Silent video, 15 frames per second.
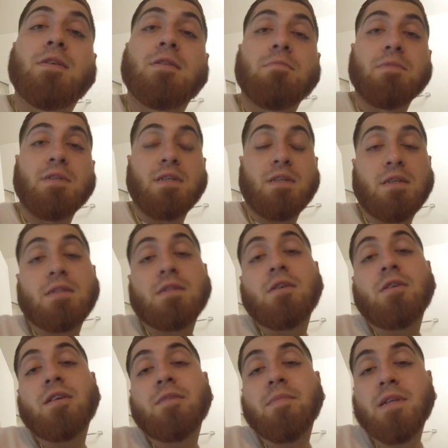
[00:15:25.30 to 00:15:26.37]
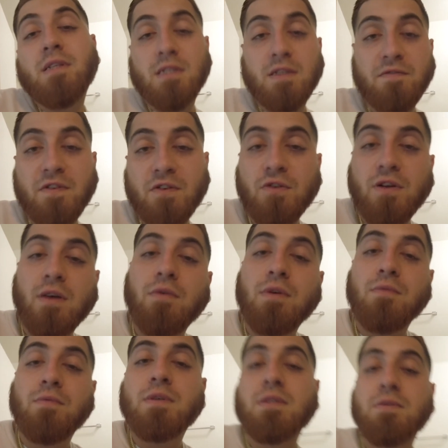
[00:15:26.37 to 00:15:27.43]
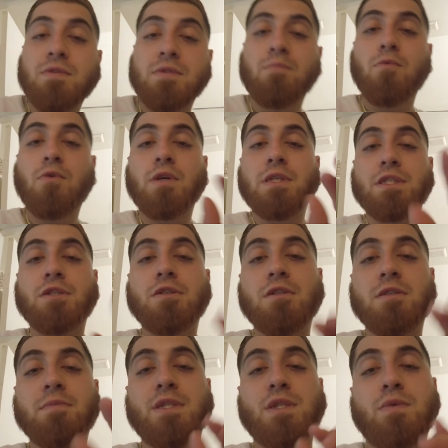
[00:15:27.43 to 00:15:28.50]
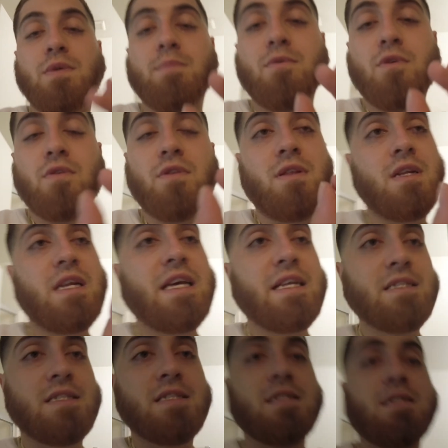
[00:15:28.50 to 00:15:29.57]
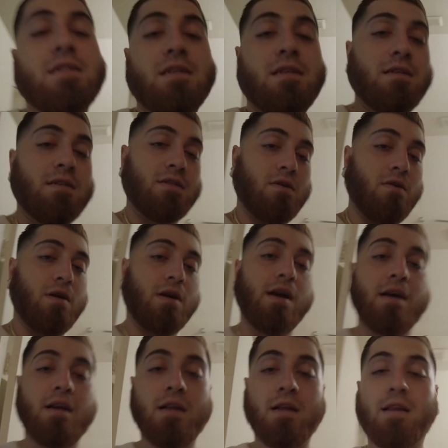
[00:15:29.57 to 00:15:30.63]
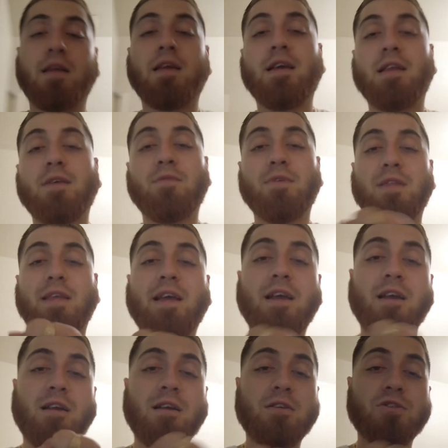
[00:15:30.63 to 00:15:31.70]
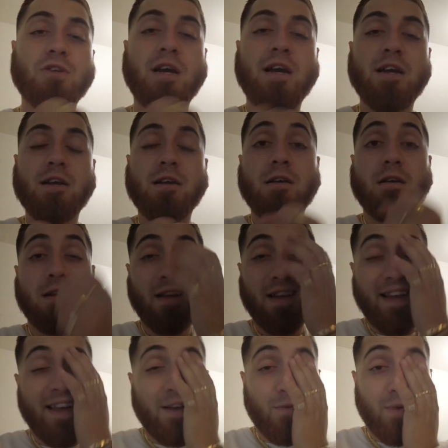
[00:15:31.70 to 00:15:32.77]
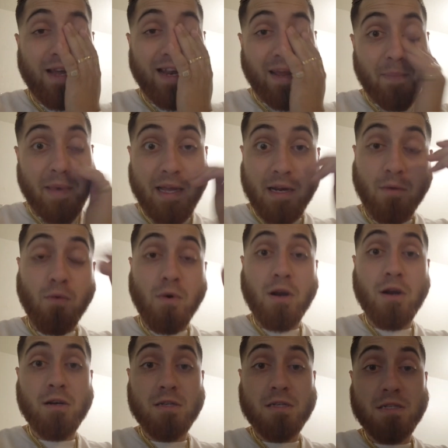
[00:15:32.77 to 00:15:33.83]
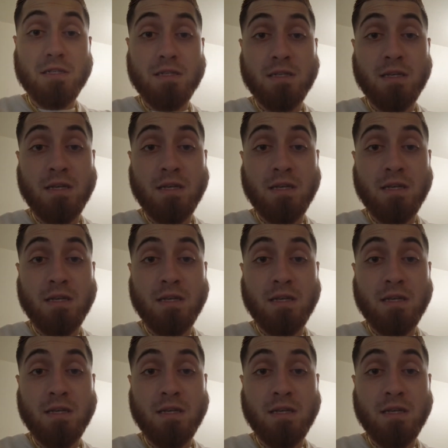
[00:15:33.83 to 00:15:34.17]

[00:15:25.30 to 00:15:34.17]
took me a good 30 minutes to figure out what it was. It was moisture in between both of the lenses, so I kind of hit it with the hair dryer, and it made it worse.